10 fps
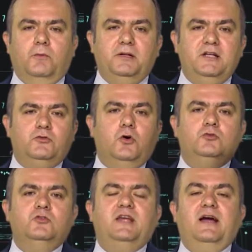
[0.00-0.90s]
So please go
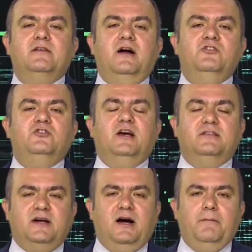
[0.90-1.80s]
to
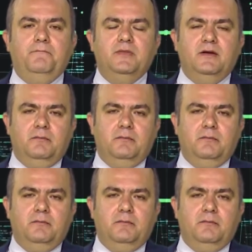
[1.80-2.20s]
techcrunch.com,